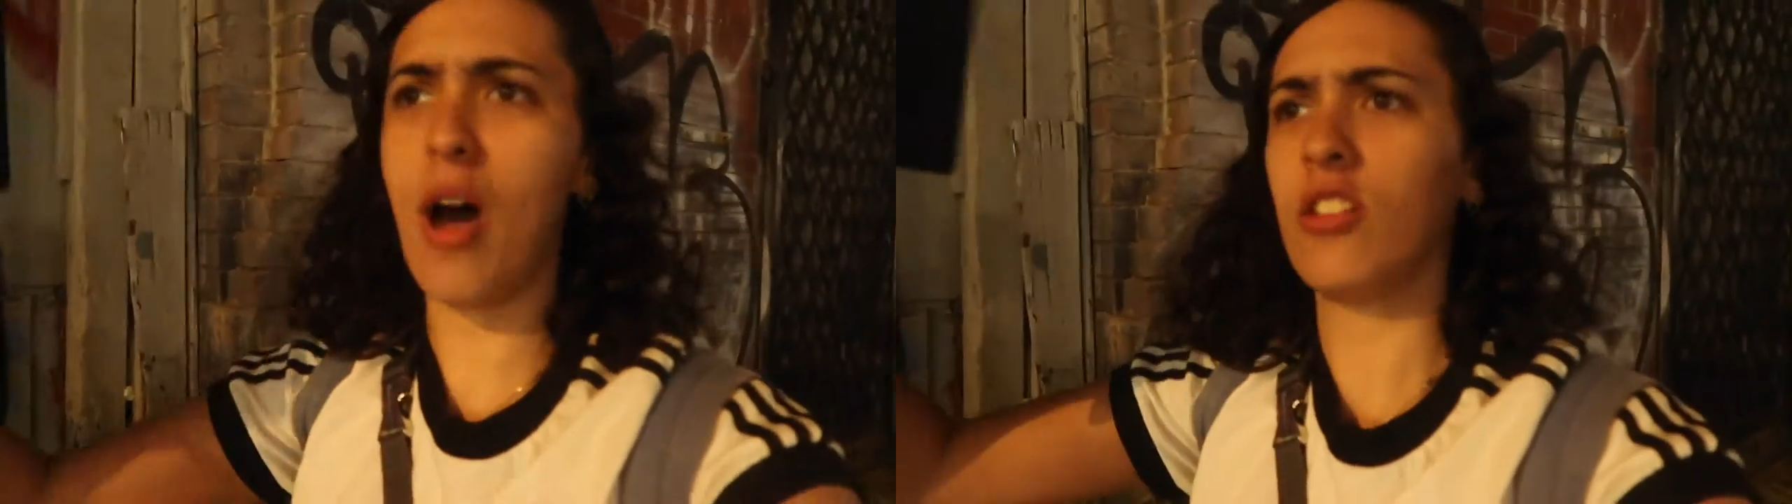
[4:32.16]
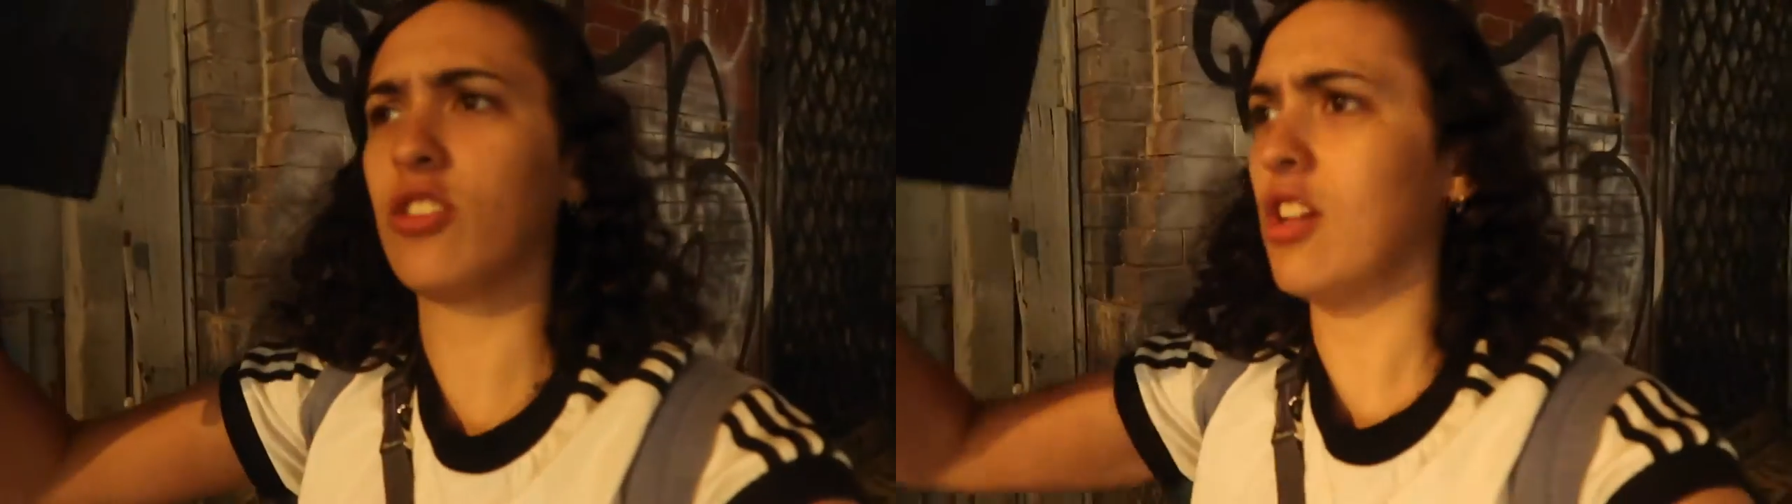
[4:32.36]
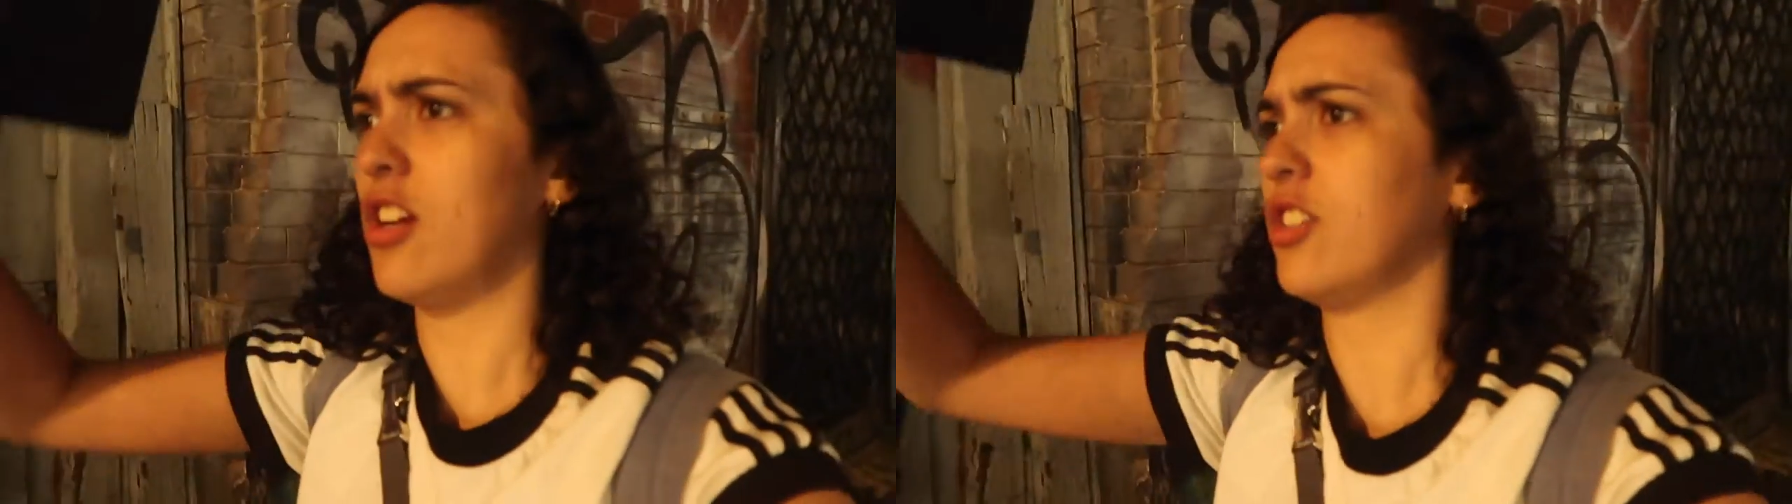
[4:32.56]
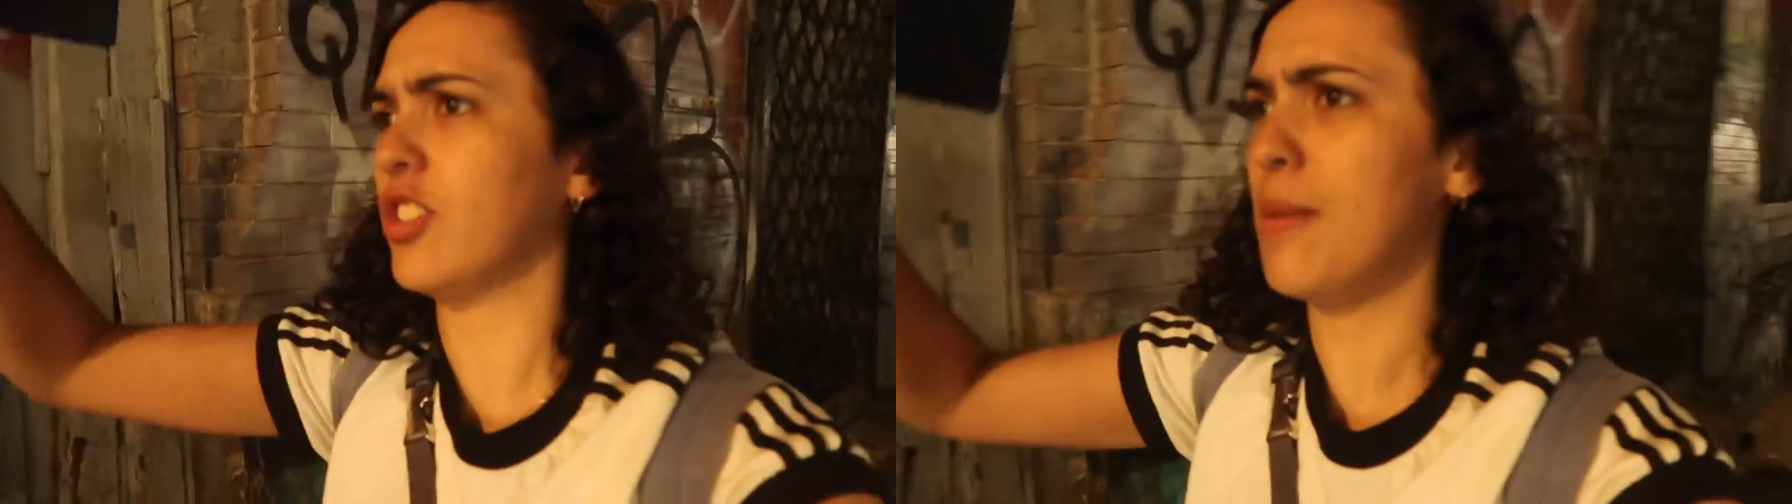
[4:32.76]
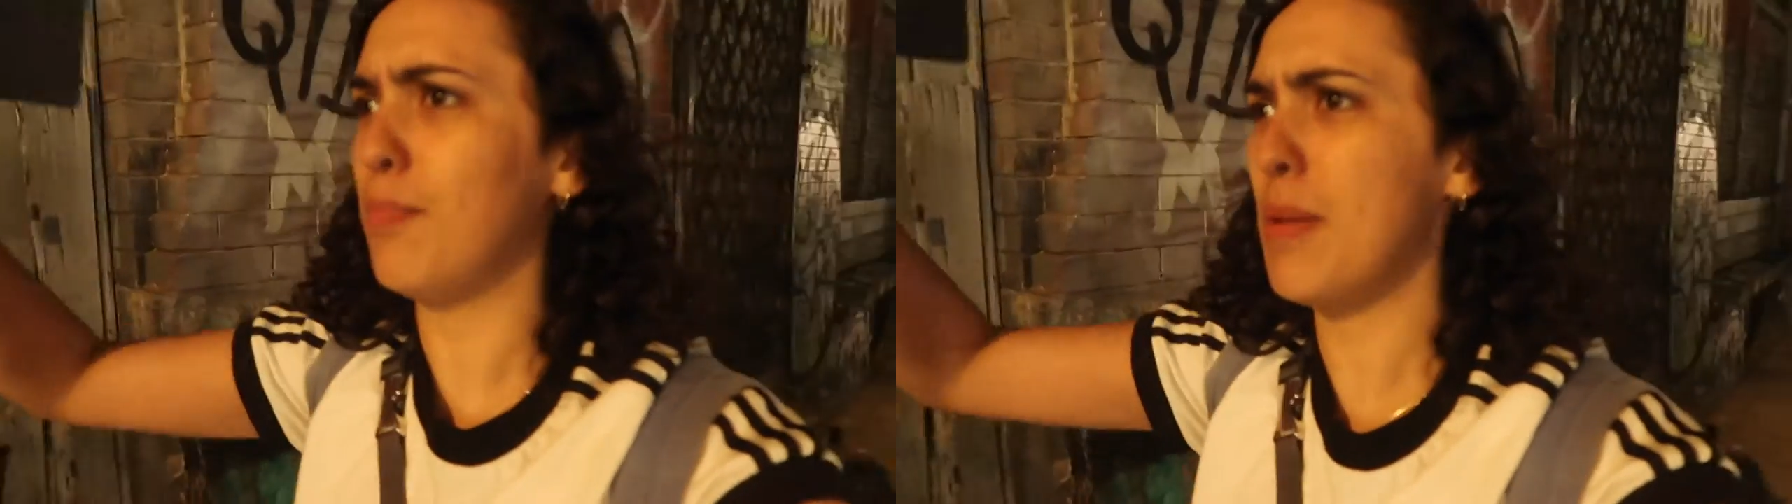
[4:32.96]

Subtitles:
the monsters and